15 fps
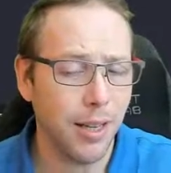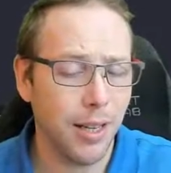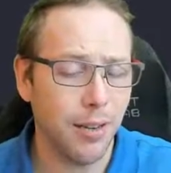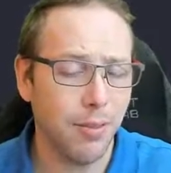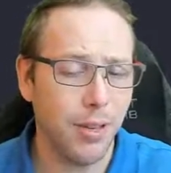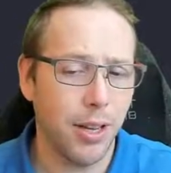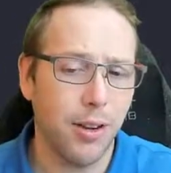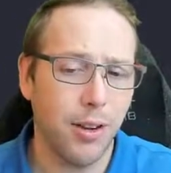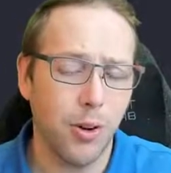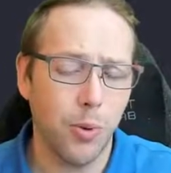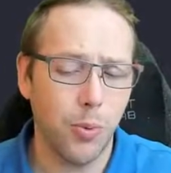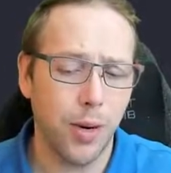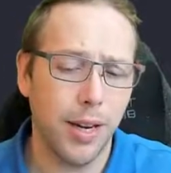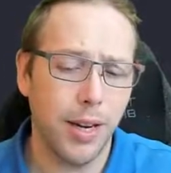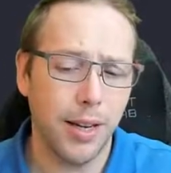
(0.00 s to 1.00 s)
if that
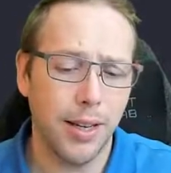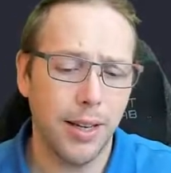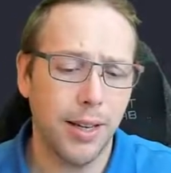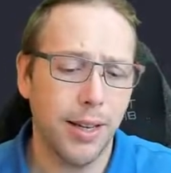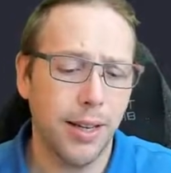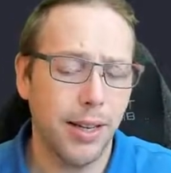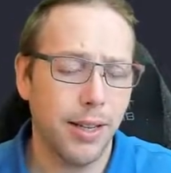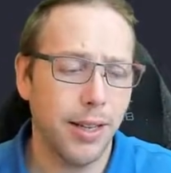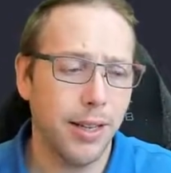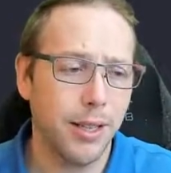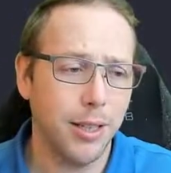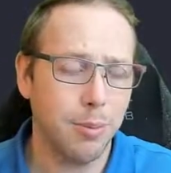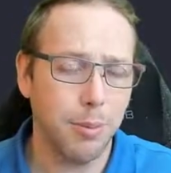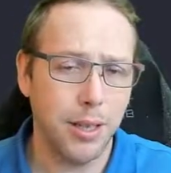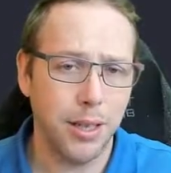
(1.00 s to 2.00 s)
array
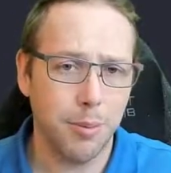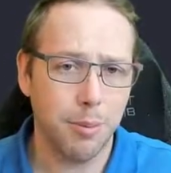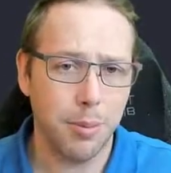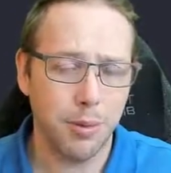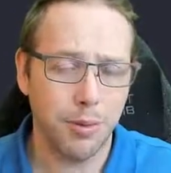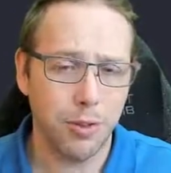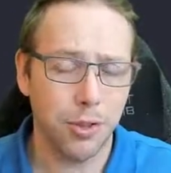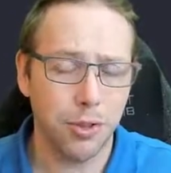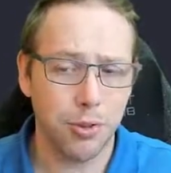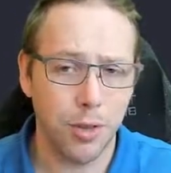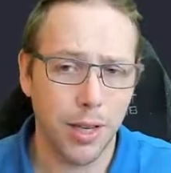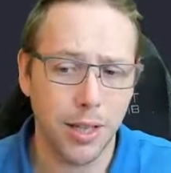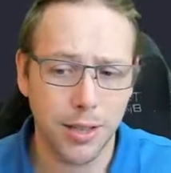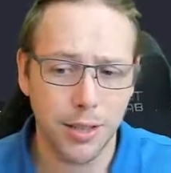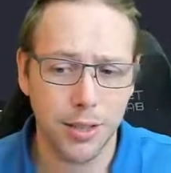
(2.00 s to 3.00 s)
is made up of
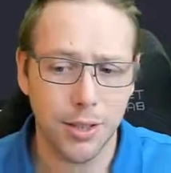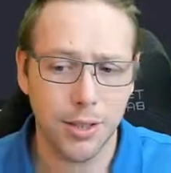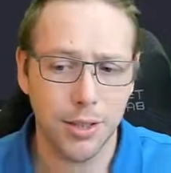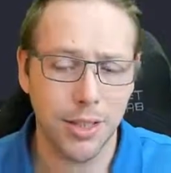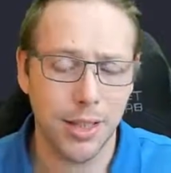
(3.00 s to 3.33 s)
structs,